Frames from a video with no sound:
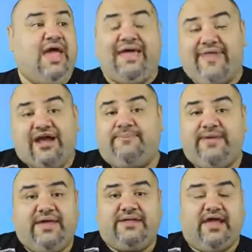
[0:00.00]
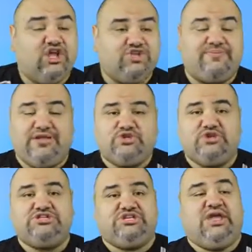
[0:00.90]
And that could be it. It could just be a
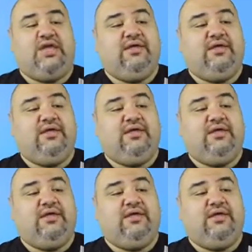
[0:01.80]
trilogy.